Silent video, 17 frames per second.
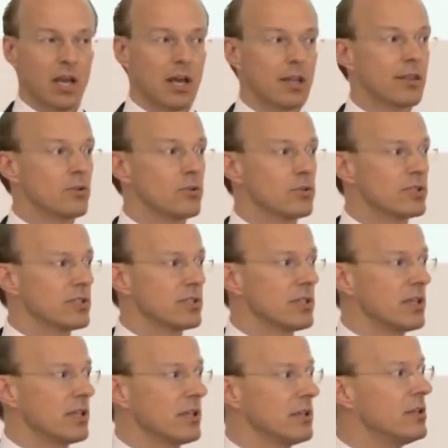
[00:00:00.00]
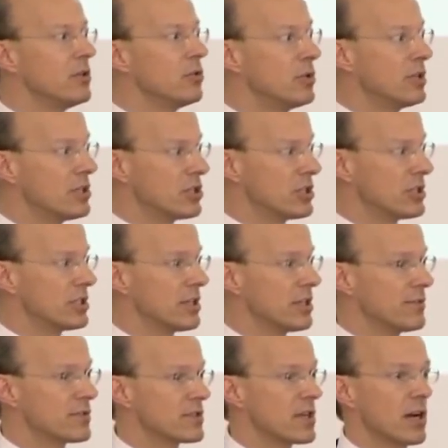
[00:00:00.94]
And those new
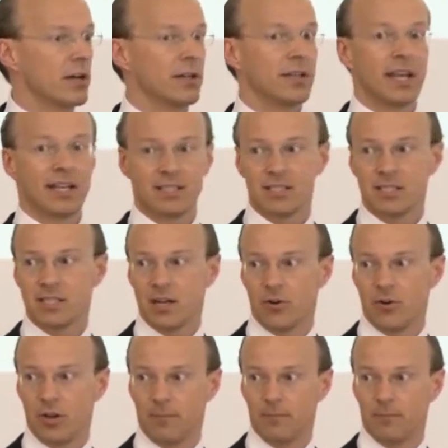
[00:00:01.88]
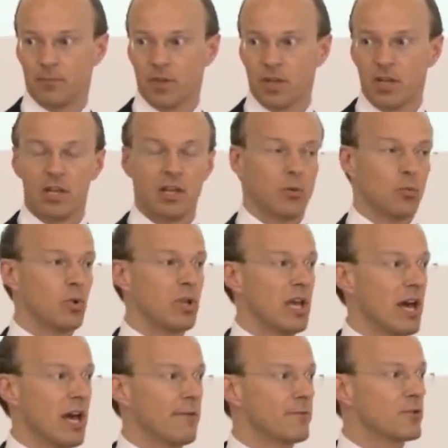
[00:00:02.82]
initiatives are necessary. We
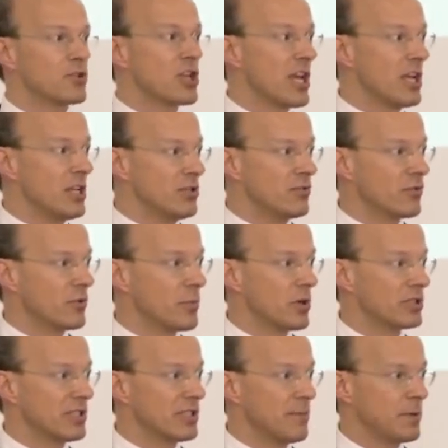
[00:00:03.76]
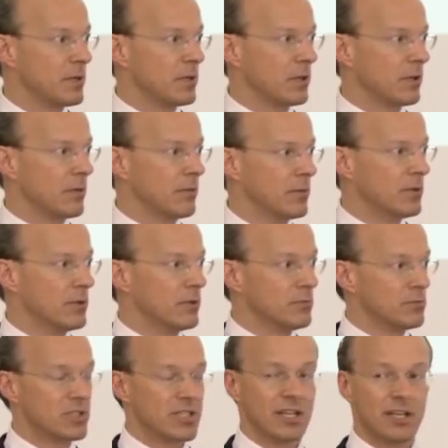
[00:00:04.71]
have changed from a typical
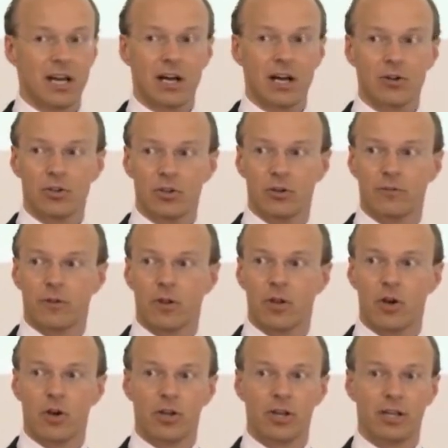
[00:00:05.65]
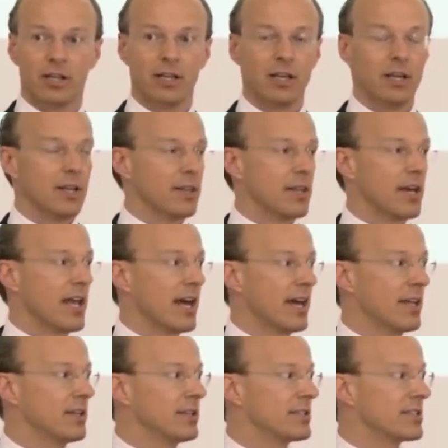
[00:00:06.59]
scenario of learning that
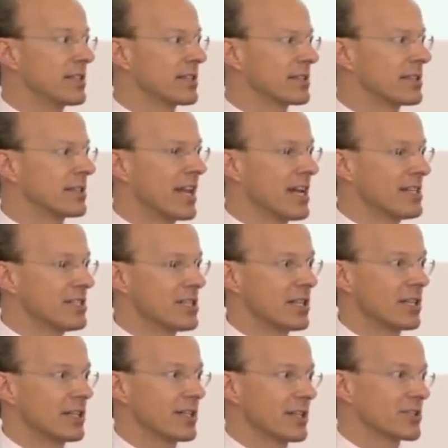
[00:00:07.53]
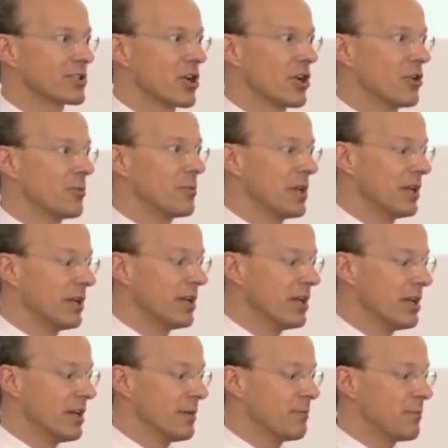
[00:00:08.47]
had its classical taxonomy
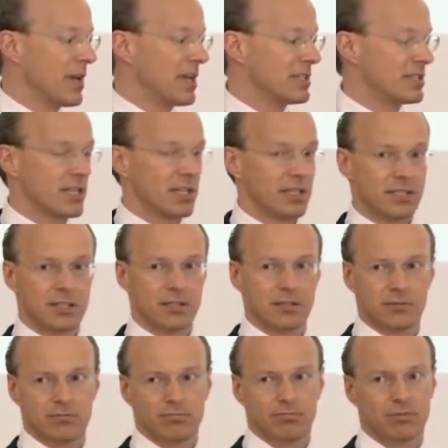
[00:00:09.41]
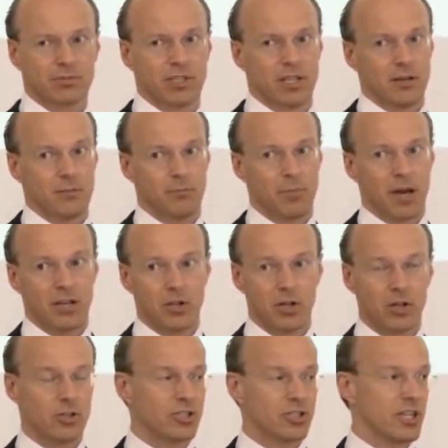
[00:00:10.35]
basis in
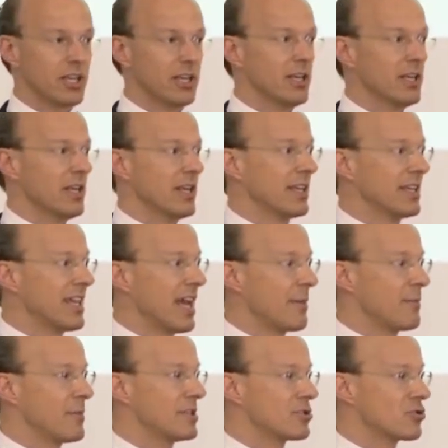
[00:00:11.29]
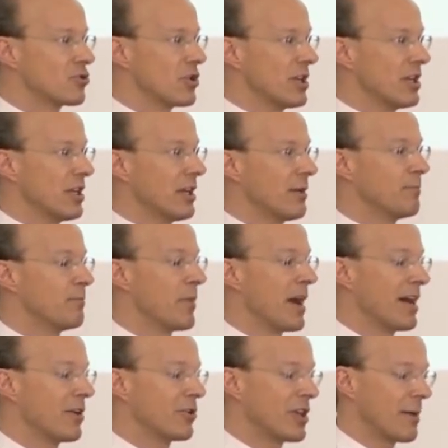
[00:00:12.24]
biology, in chemistry, in
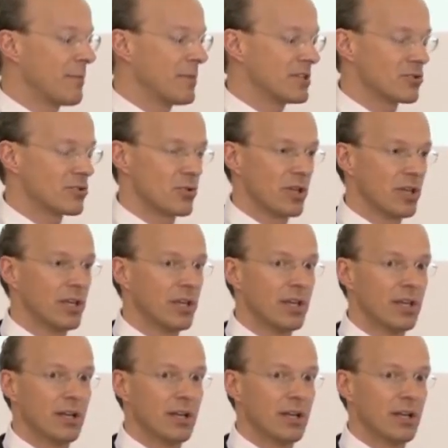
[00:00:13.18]
biochemistry,